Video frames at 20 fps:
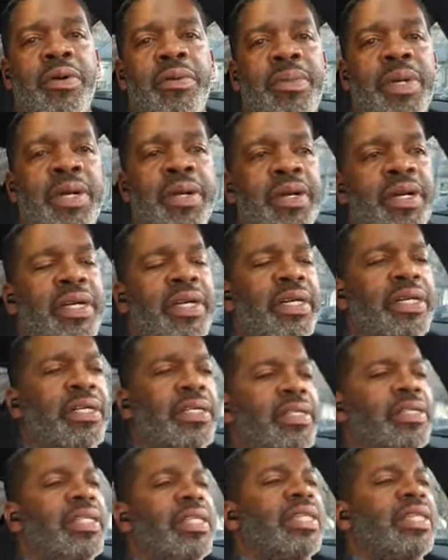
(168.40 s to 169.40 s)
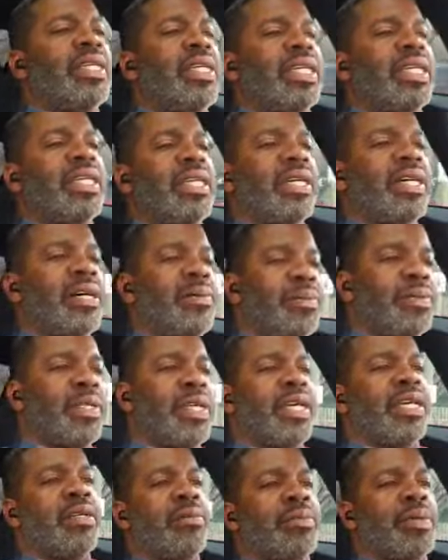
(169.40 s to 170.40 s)
poor America, in
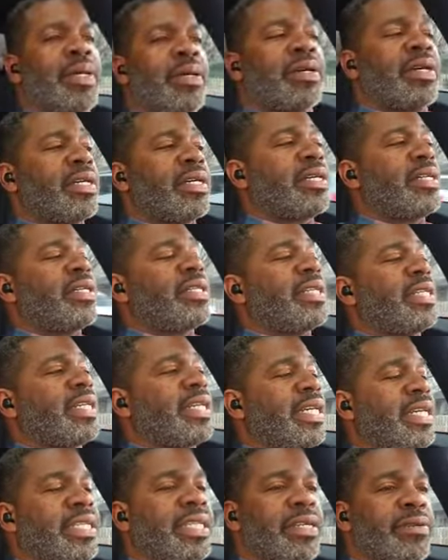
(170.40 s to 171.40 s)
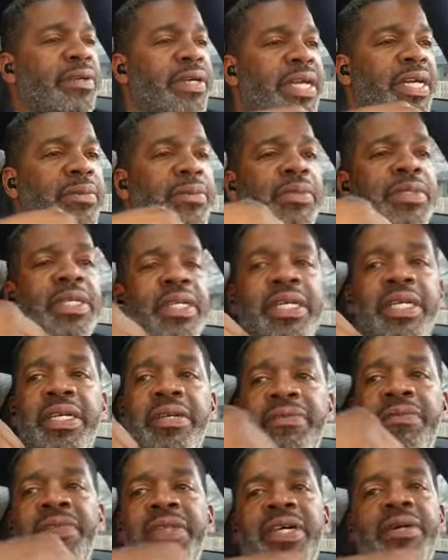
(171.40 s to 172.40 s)
upscale America, and they were able to
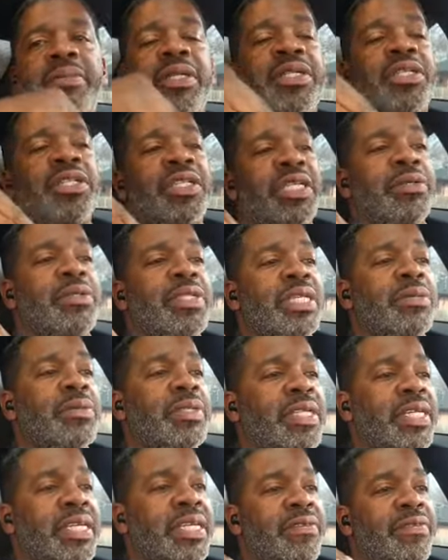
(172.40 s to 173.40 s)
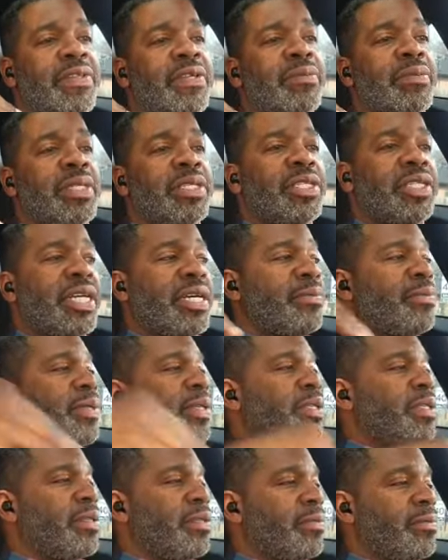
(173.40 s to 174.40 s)
give them a, he was able to give them a
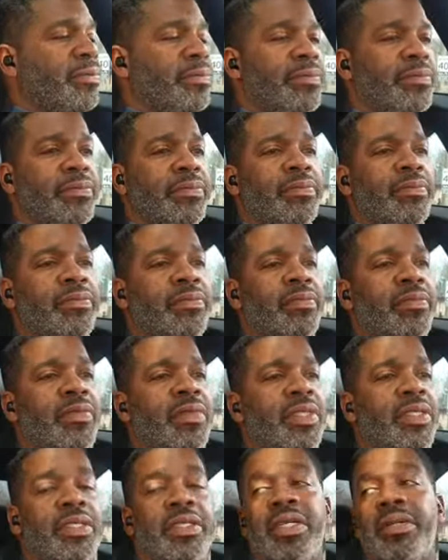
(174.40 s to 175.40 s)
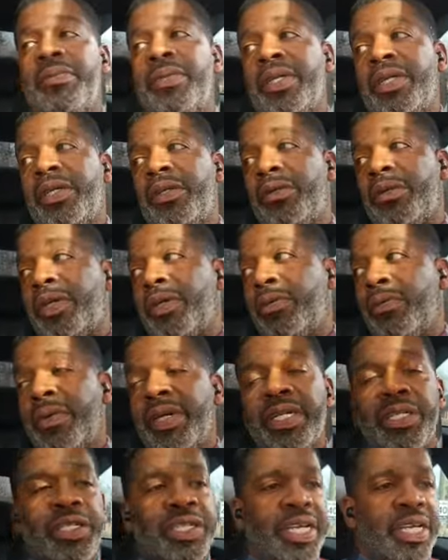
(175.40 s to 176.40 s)
champion somebody who
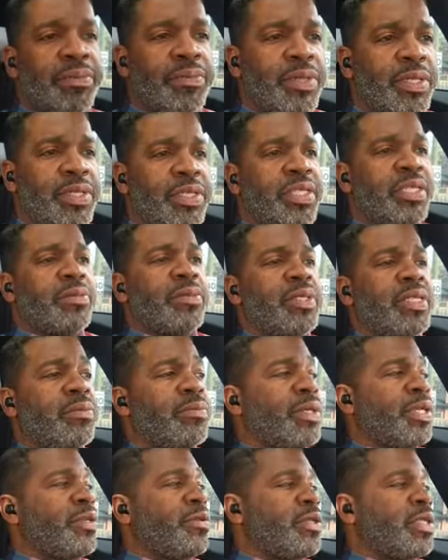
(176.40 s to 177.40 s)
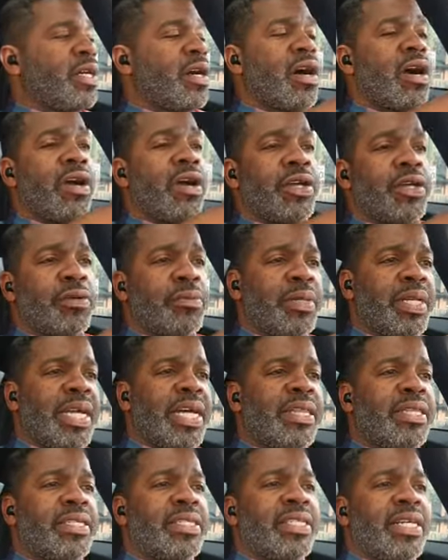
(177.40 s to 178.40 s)
could win championships, somebody who was
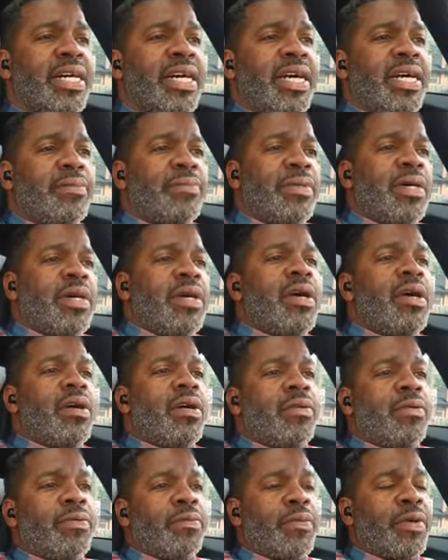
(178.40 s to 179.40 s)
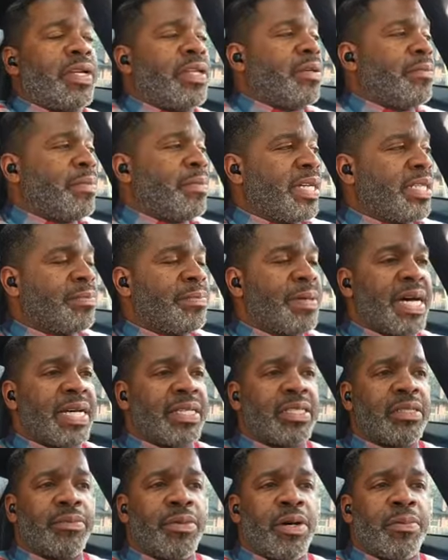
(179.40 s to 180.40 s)
arguably at the time one of the best
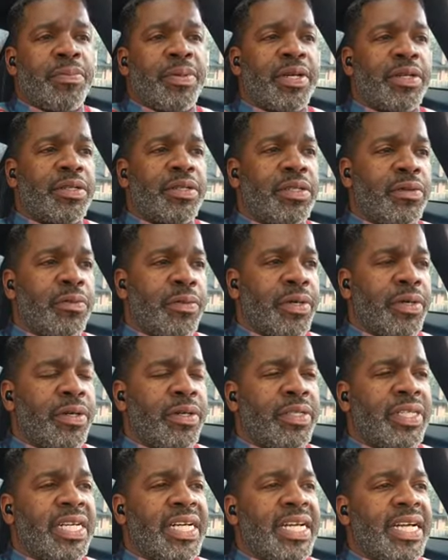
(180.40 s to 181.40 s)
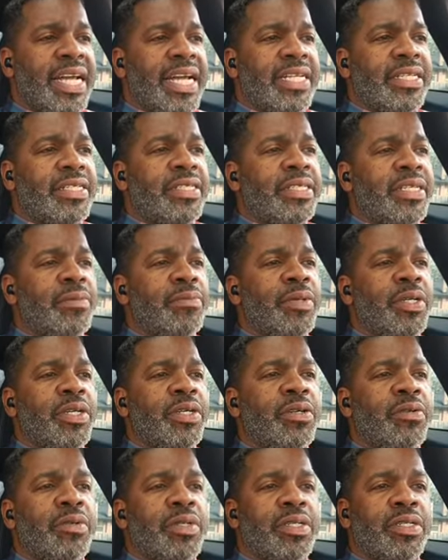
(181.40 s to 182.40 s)
basketball players in the world, and somebody who
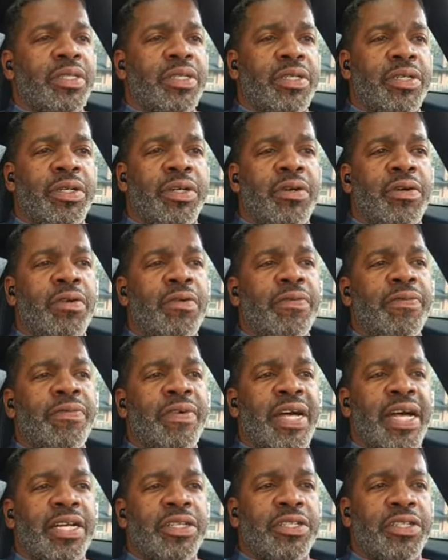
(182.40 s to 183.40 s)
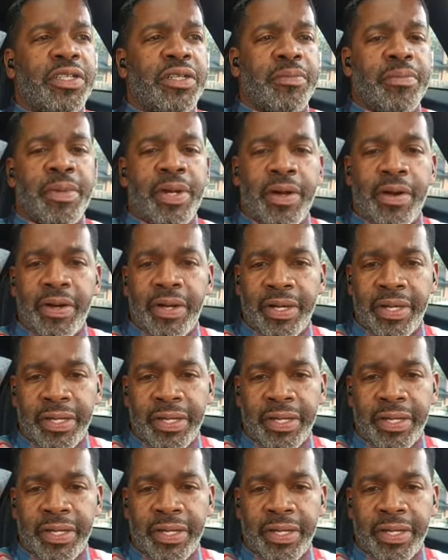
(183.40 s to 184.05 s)
was good old fashioned American.